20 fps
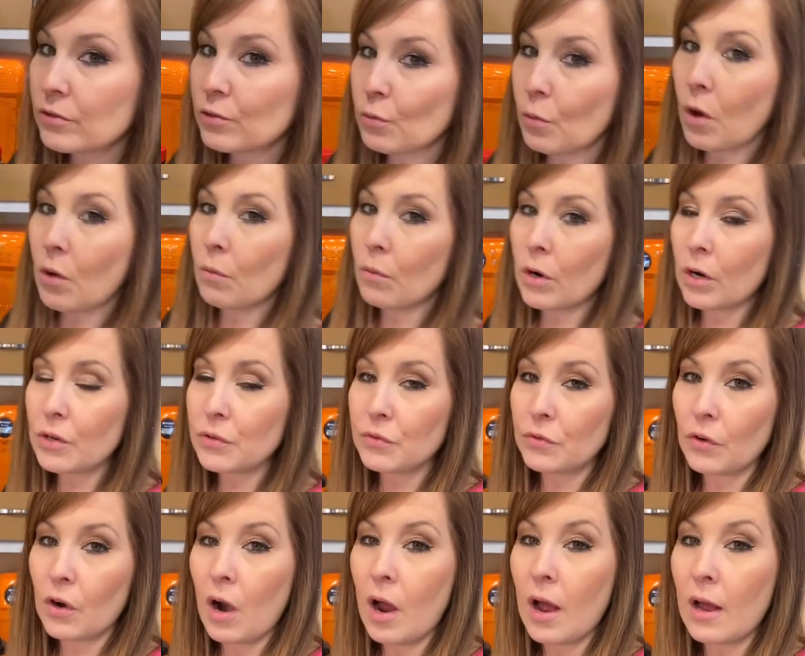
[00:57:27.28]
what works
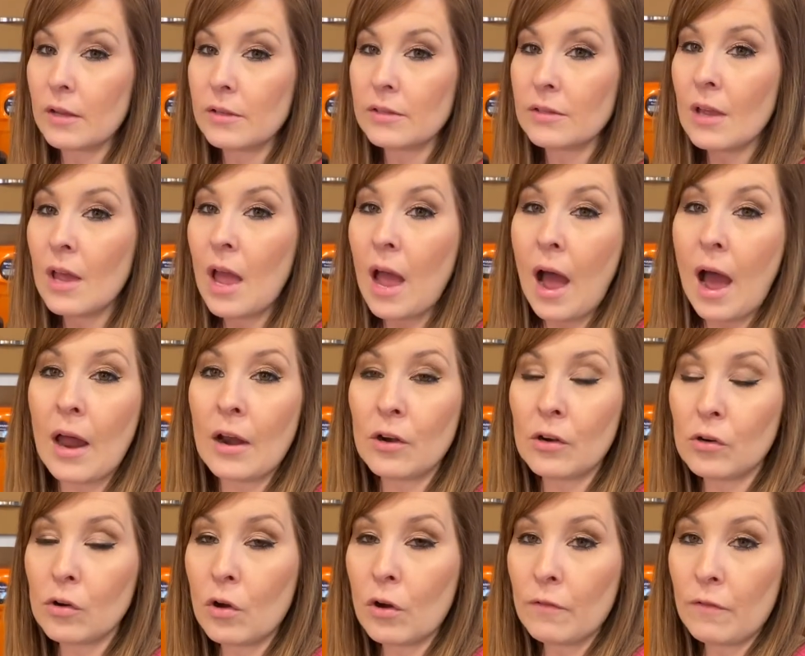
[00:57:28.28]
for us. I
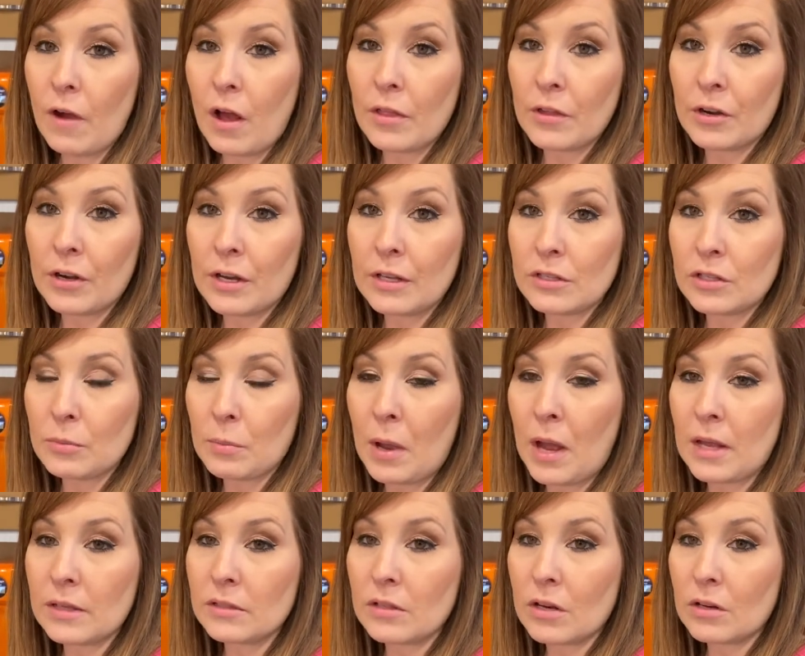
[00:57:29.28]
don't know if other Instant
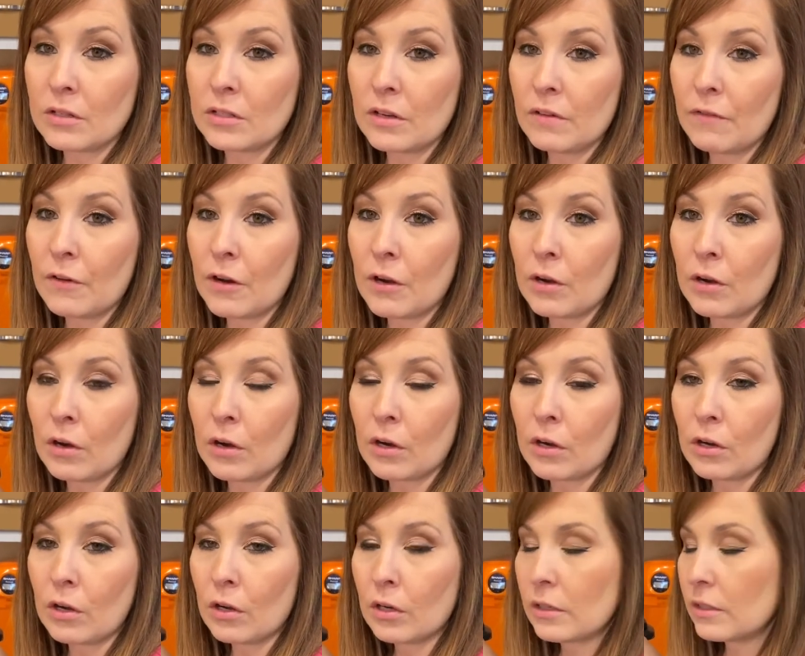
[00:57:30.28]
Pots are different or
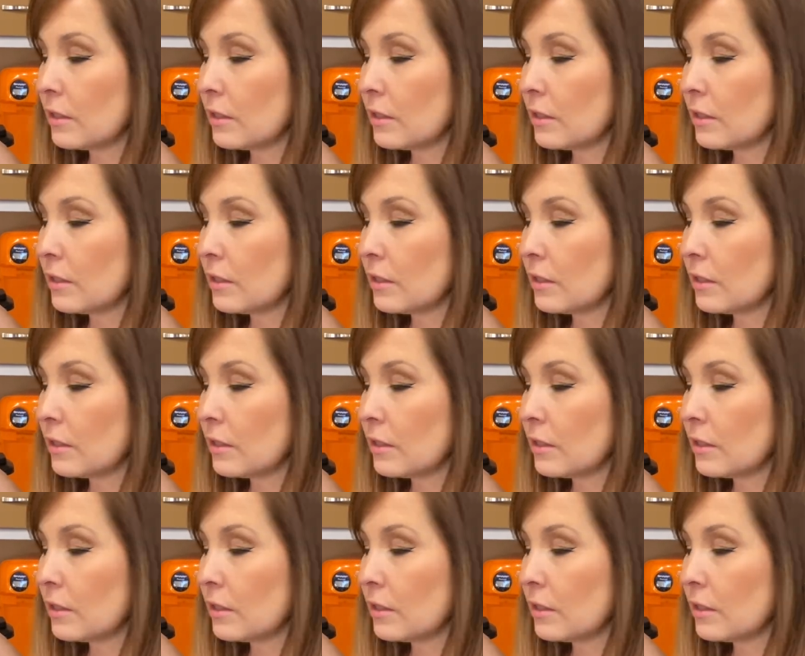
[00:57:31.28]
cooked